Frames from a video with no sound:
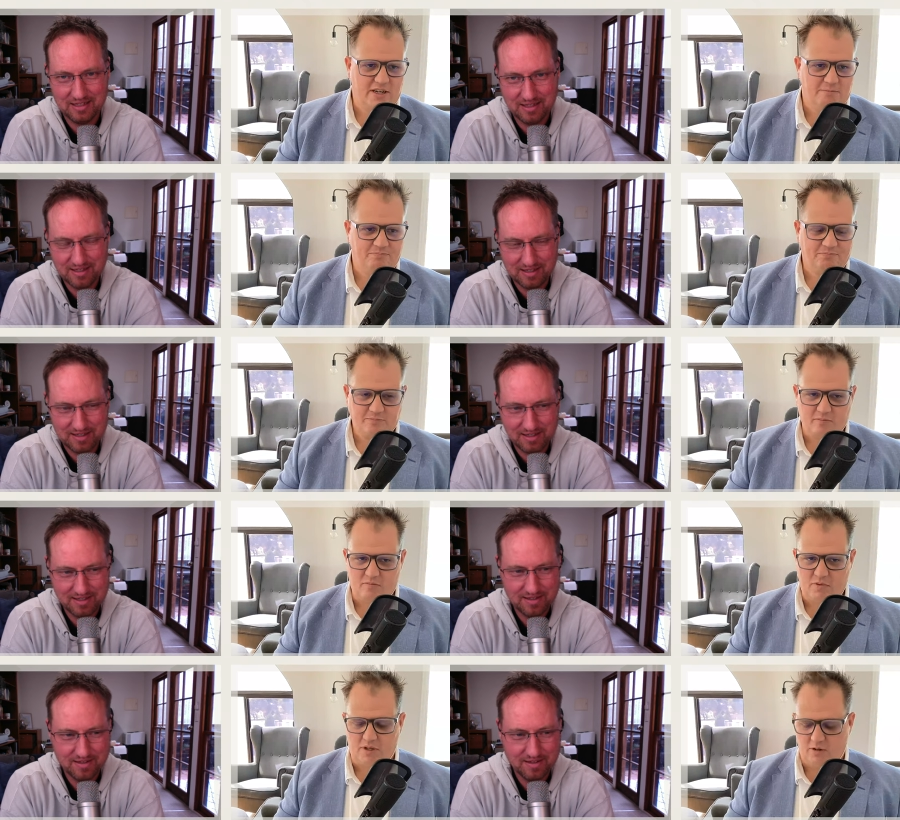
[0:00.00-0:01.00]
Speaker 1: leader,
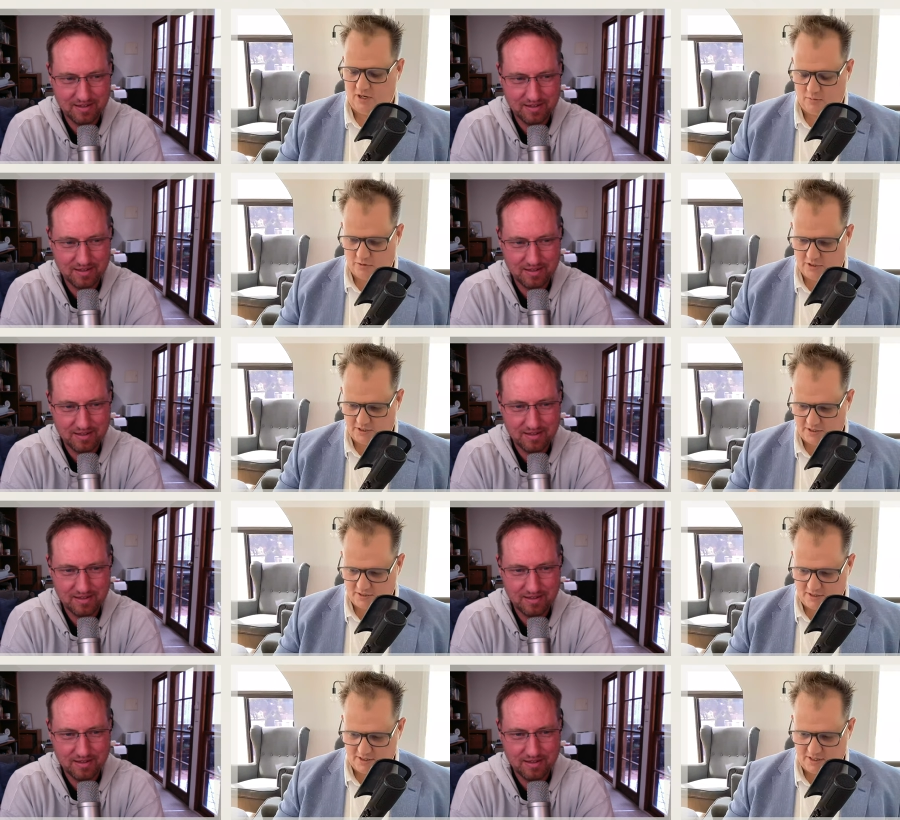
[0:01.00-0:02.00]
uh, which
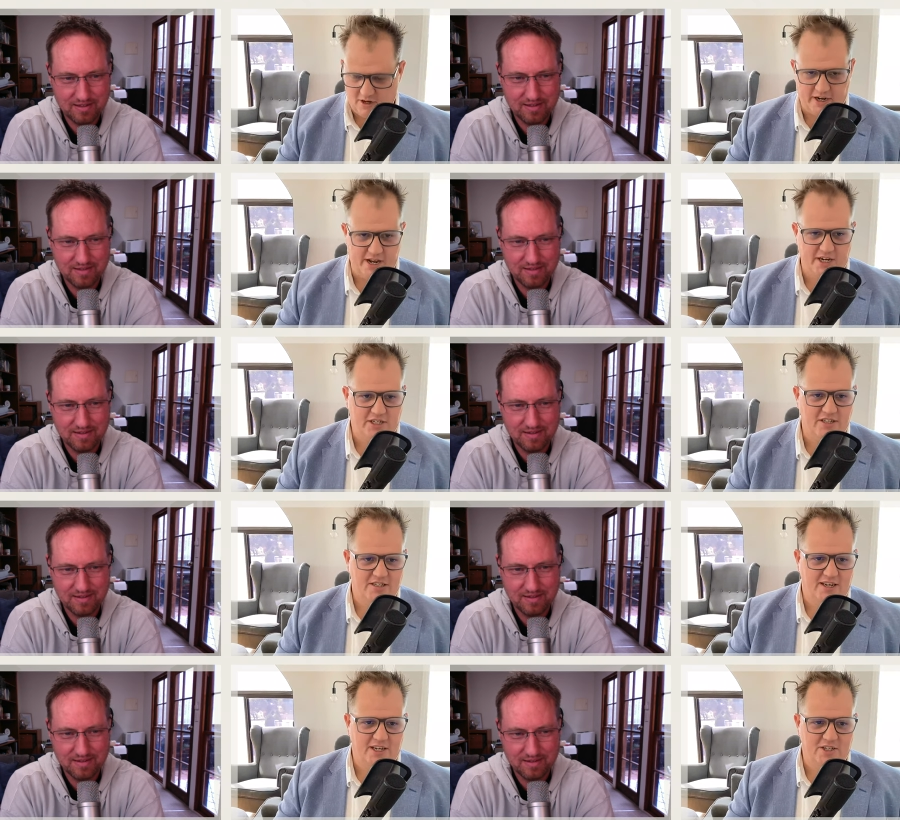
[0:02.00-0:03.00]
is is the ideation
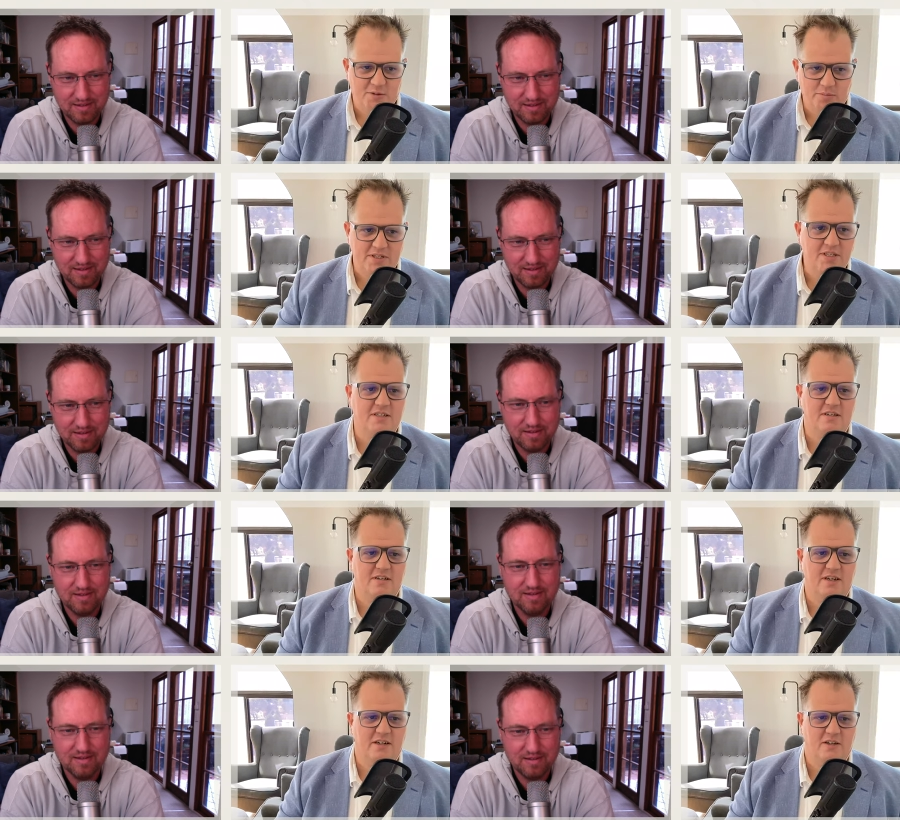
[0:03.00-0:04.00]
stage. The
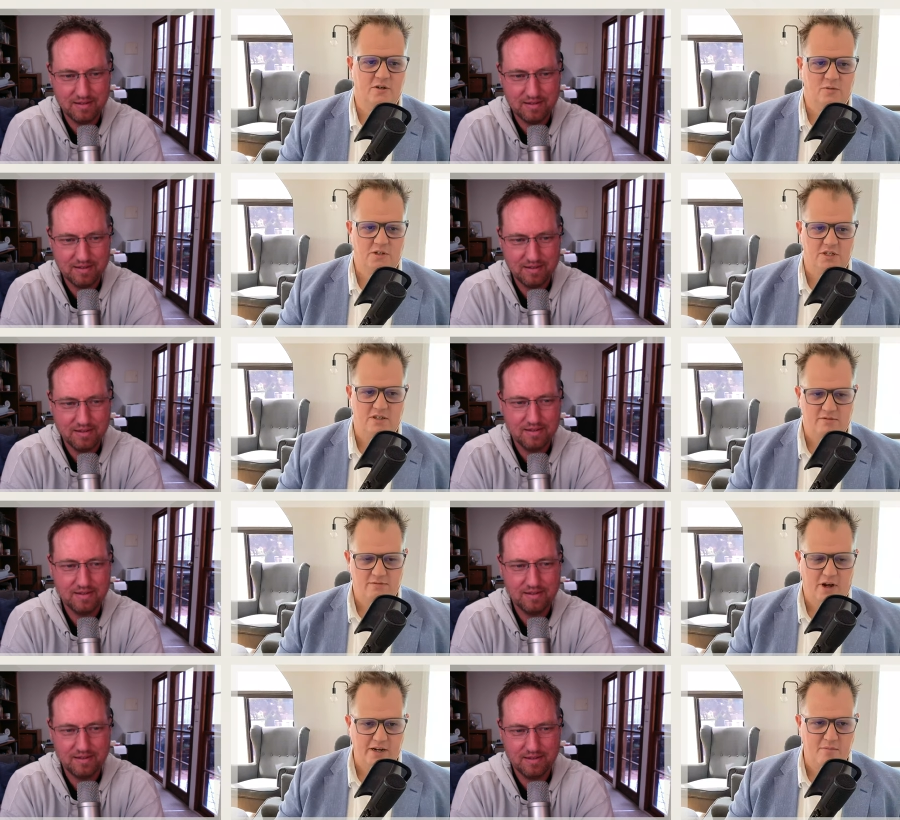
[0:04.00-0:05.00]
persistent leader, which is
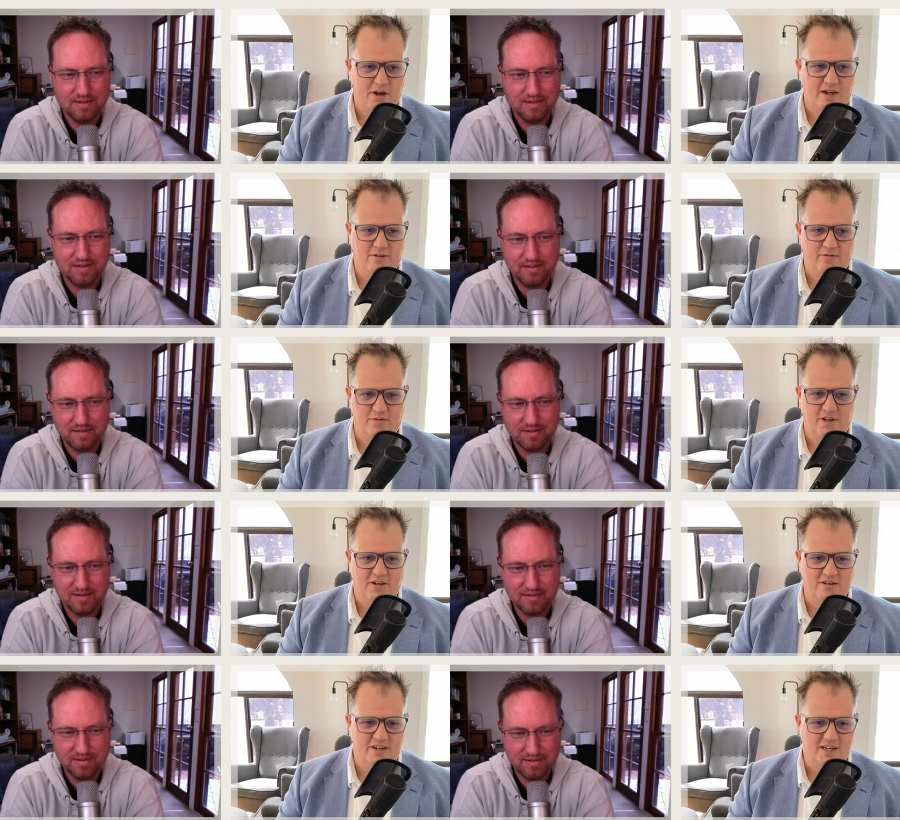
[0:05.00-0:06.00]
finding market
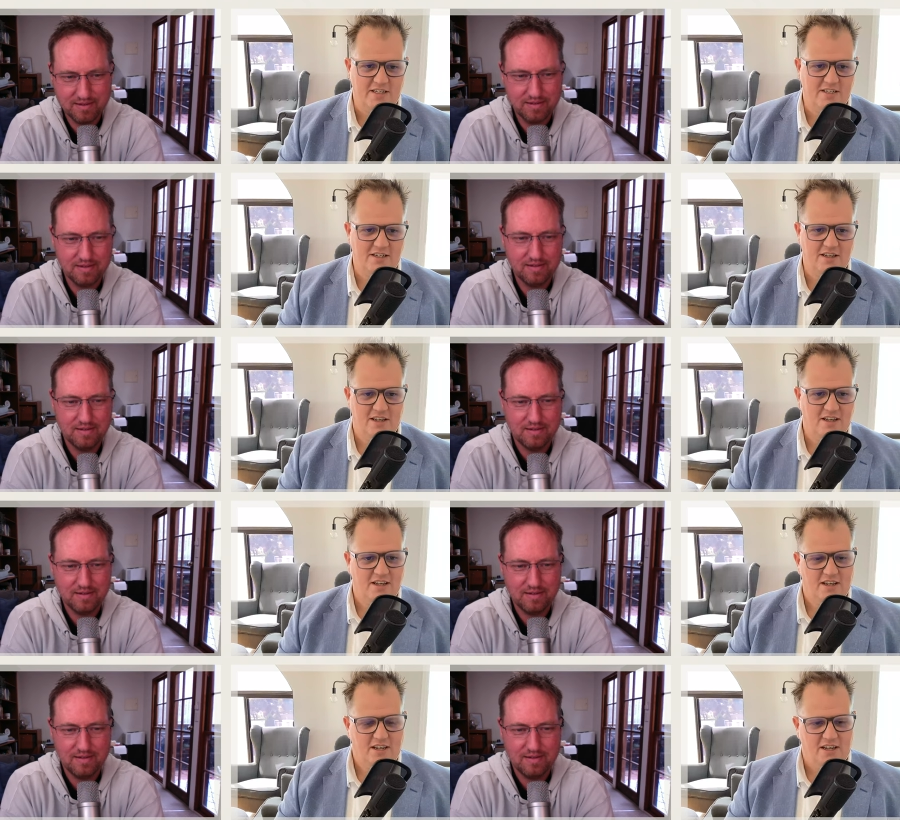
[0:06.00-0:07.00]
fit and identity.
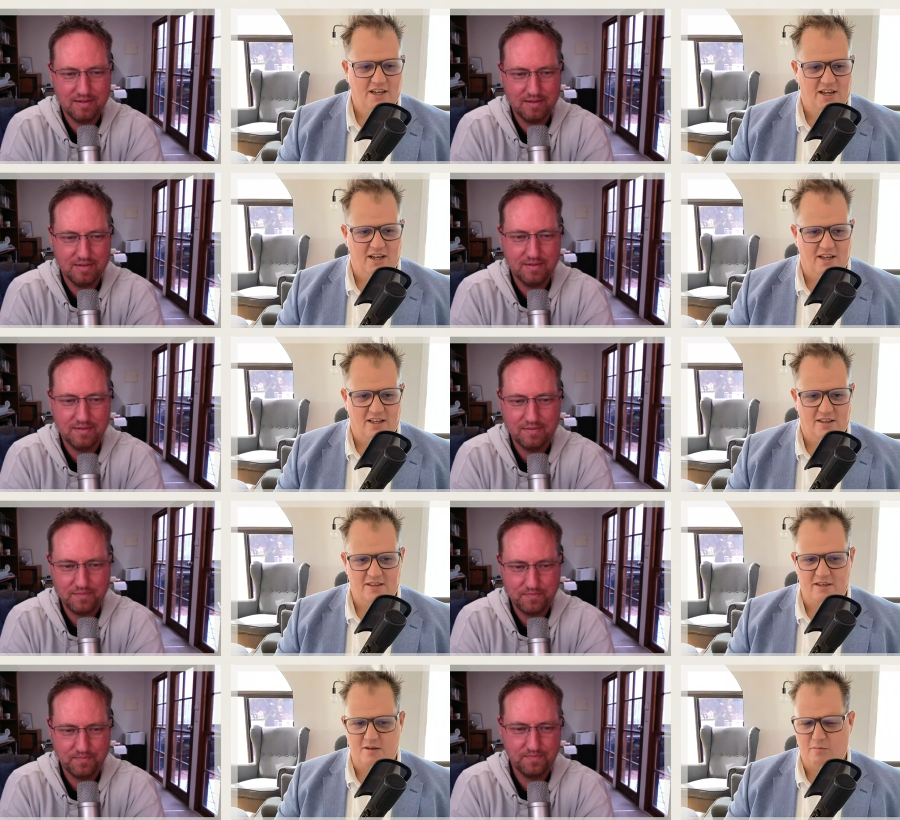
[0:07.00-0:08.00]
Uh,
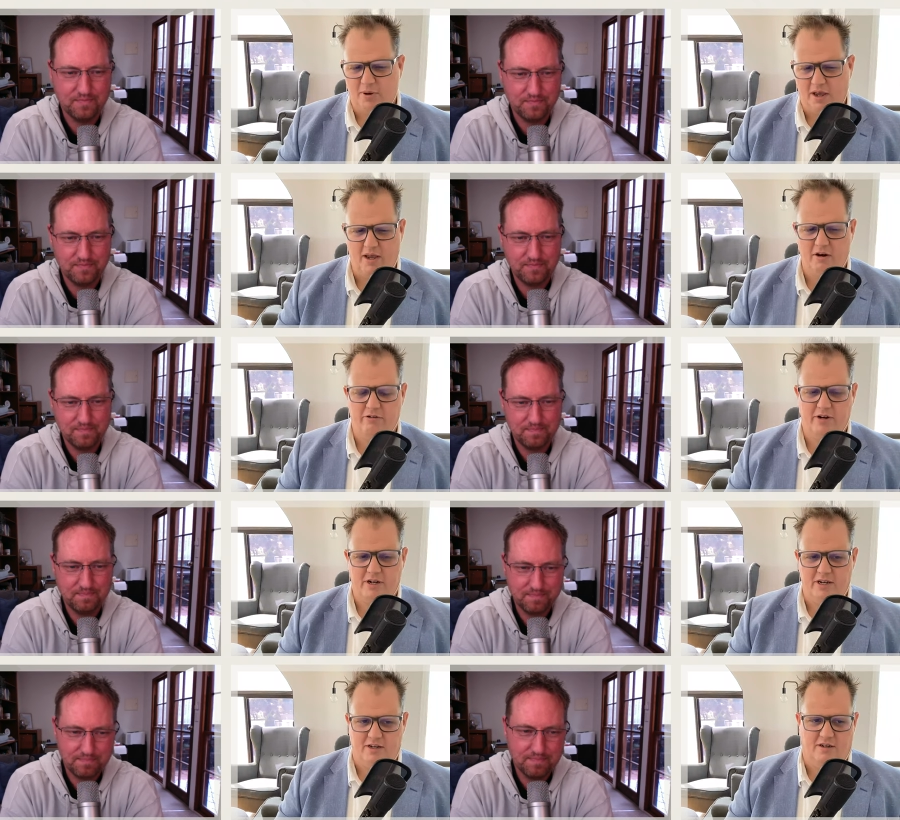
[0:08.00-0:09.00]
the
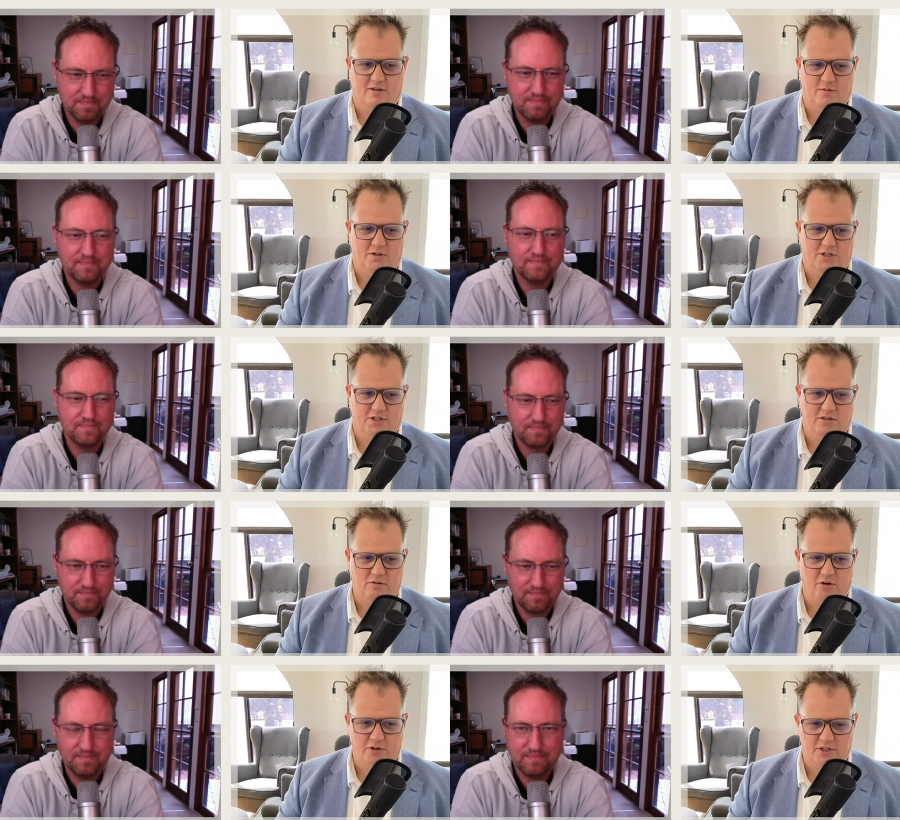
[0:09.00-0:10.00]
empowering leader, which is
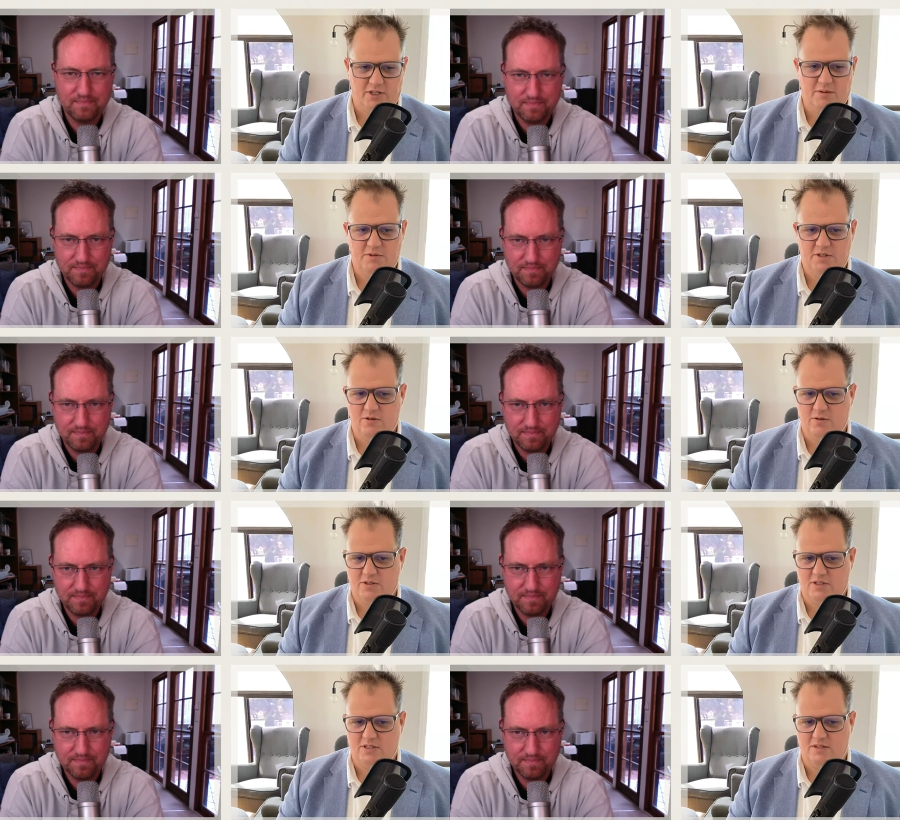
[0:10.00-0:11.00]
growing team skills
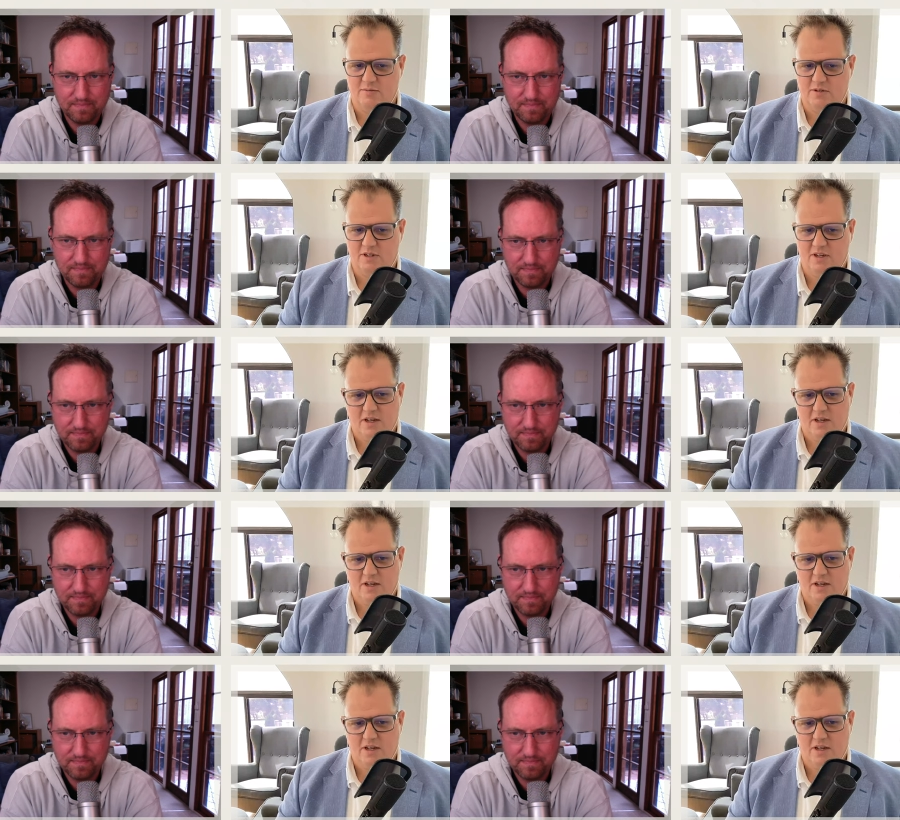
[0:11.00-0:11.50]
and systems.